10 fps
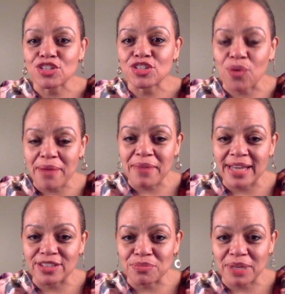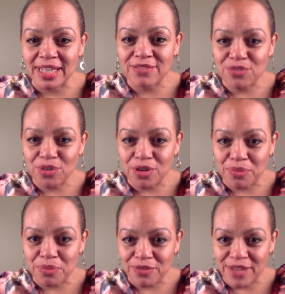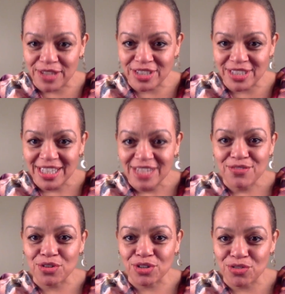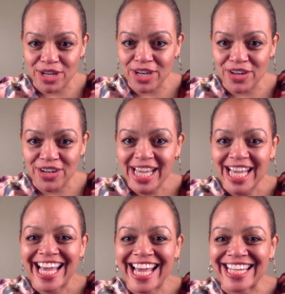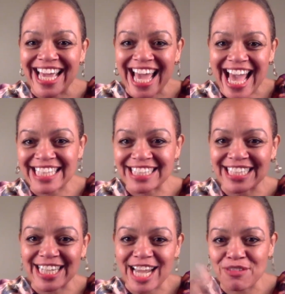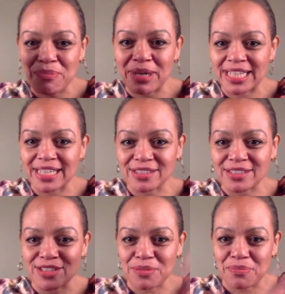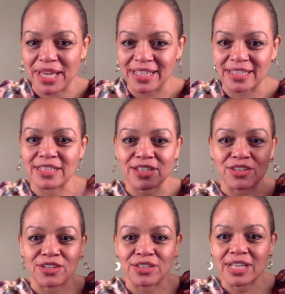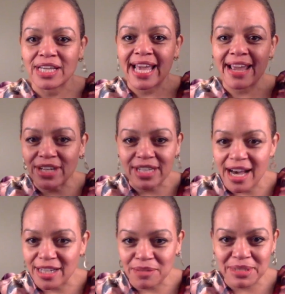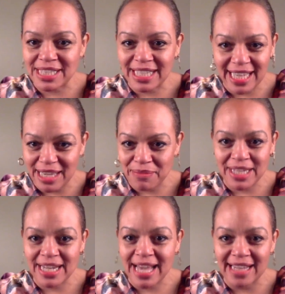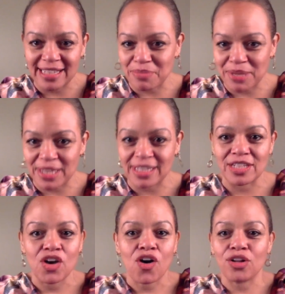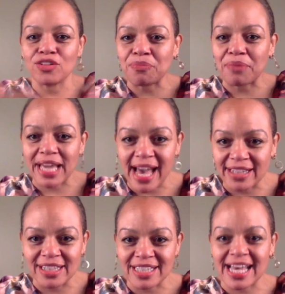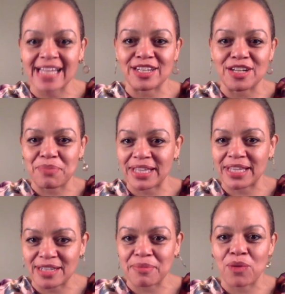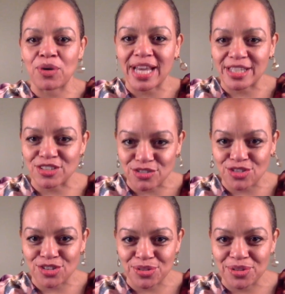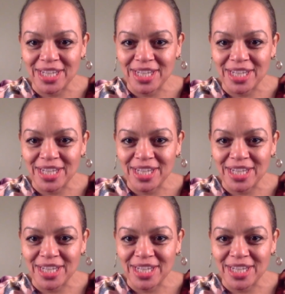So I manage money for a profession, for a career, and I had to get everybody else's opinion. Every economist that came in had an opinion. All of my analysts had an opinion about what I should do.